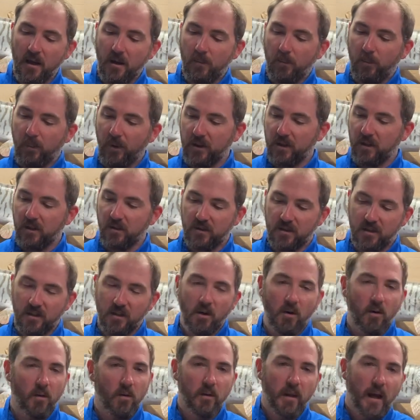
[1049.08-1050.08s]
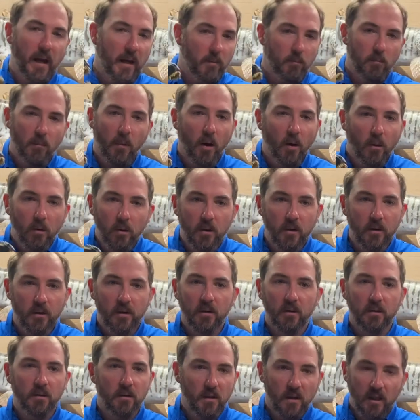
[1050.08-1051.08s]
But there's no like
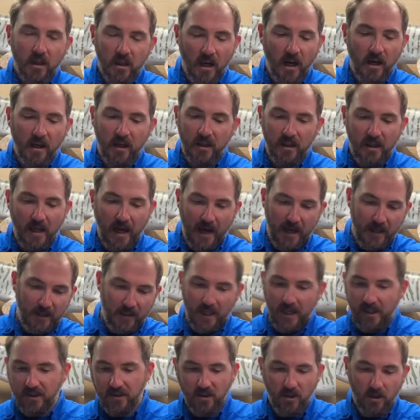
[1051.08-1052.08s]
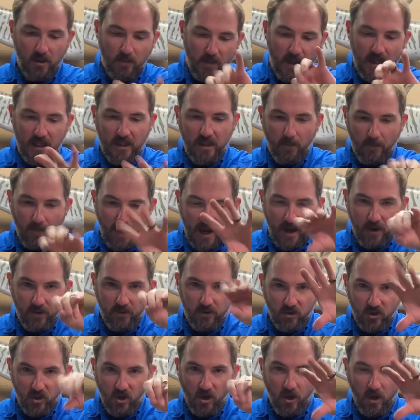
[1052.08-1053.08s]
motor, none of that that's going to make the
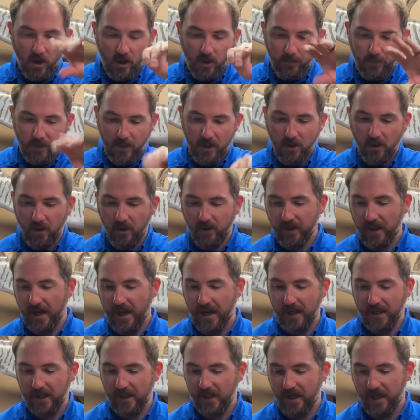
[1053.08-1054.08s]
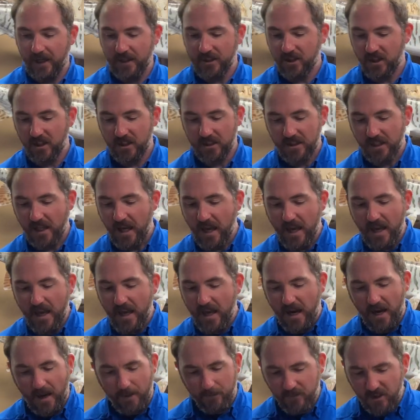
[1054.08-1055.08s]
mouth chomp and all that. And I'm
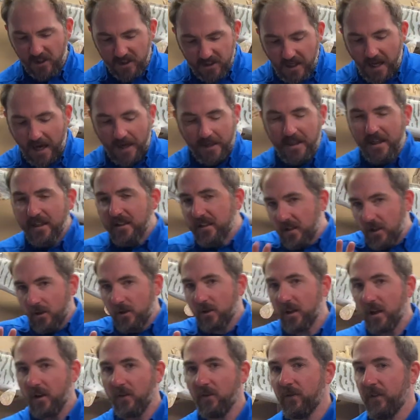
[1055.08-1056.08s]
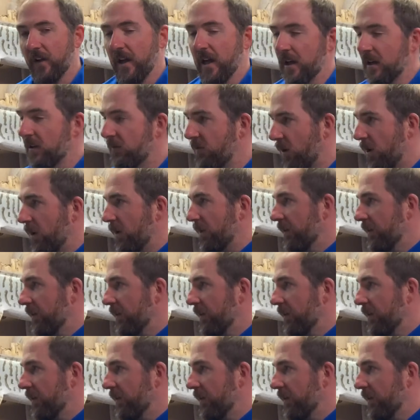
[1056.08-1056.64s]
just not necessarily a fan of all